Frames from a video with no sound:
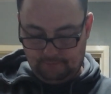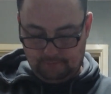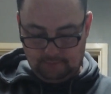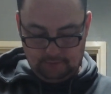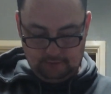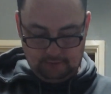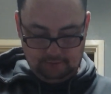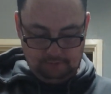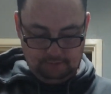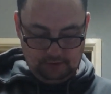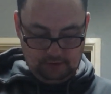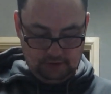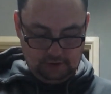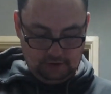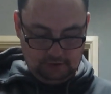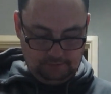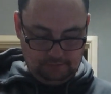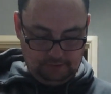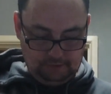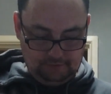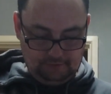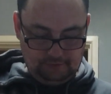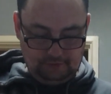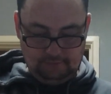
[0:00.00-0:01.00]
Let me just
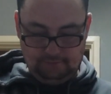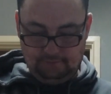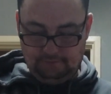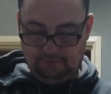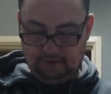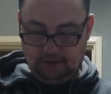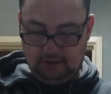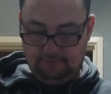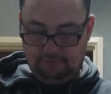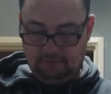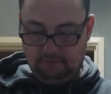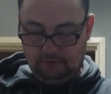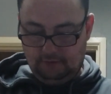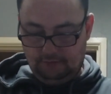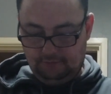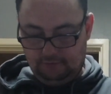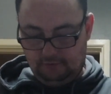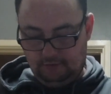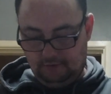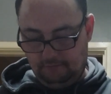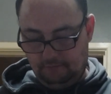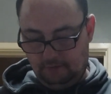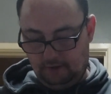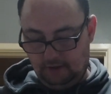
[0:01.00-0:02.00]
put some for everyone so
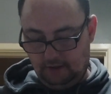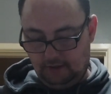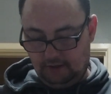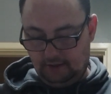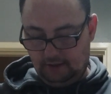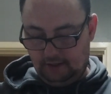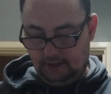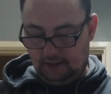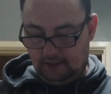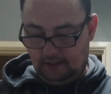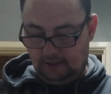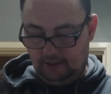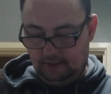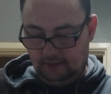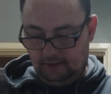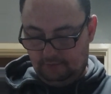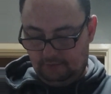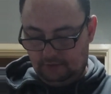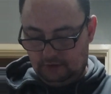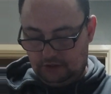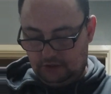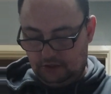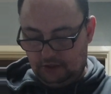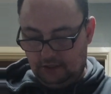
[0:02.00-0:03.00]
everybody can get an
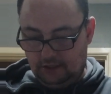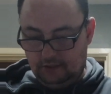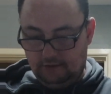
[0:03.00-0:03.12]
equal share of